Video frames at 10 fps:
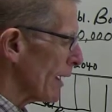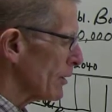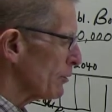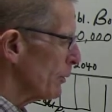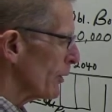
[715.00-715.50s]
I
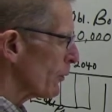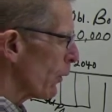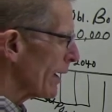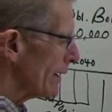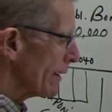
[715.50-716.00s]
just put
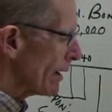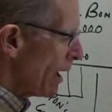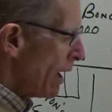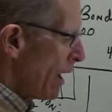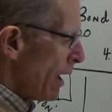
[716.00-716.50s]
rating.
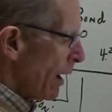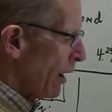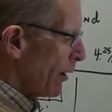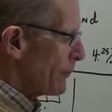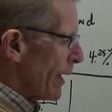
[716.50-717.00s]

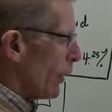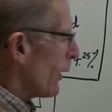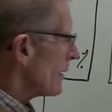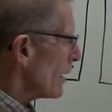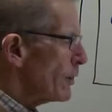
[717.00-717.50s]
Uh, oh,
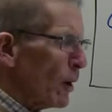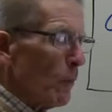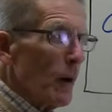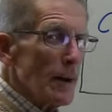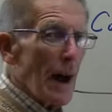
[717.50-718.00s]
I, you know
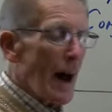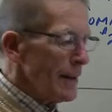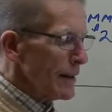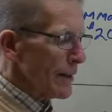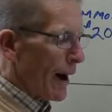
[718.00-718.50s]
what? I
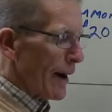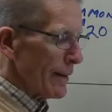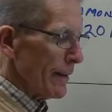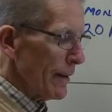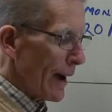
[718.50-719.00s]
did not
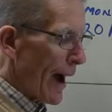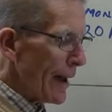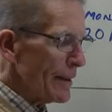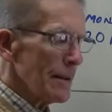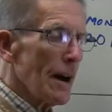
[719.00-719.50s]

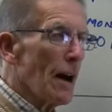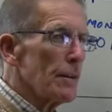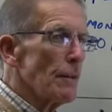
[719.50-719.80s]
I did not